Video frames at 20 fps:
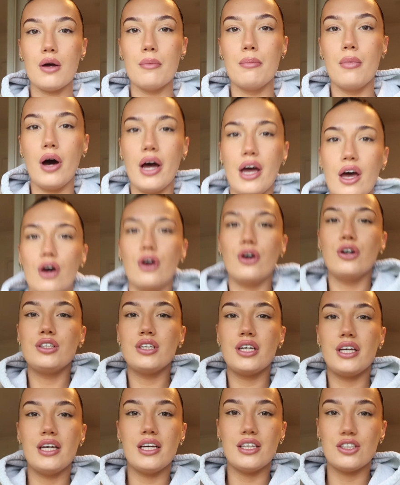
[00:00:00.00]
My
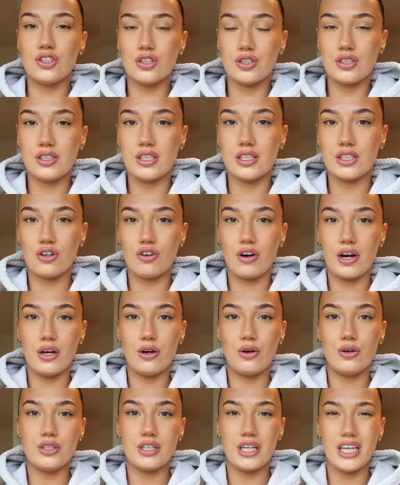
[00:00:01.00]
hoodie is just this grey
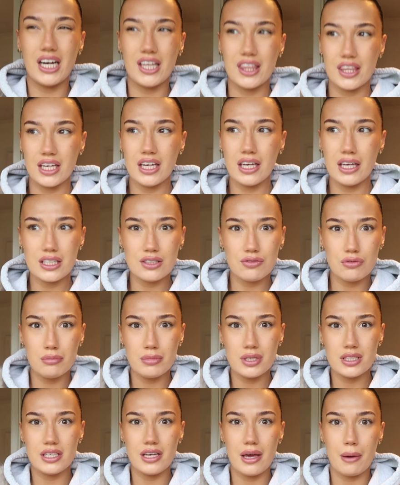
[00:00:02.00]
hoodie. I think it's from
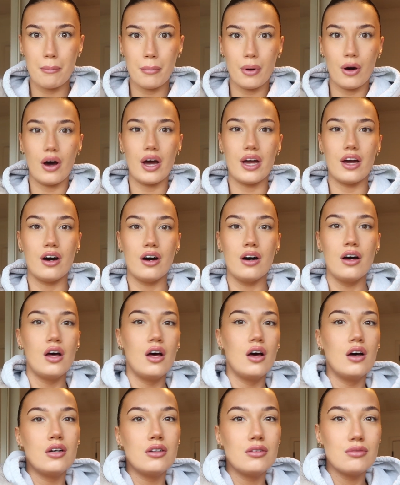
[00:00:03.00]
Missy Empire.
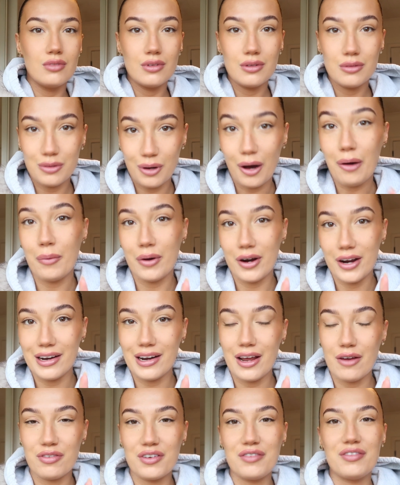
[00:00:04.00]
I wear it
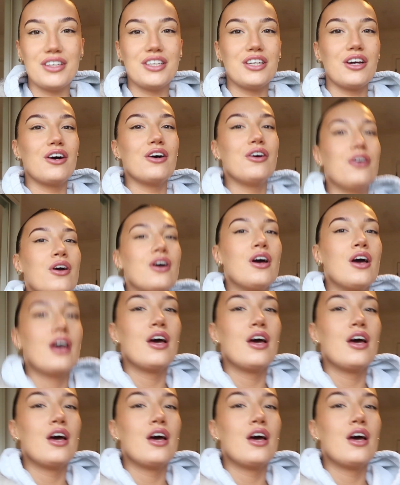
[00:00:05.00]
in every video.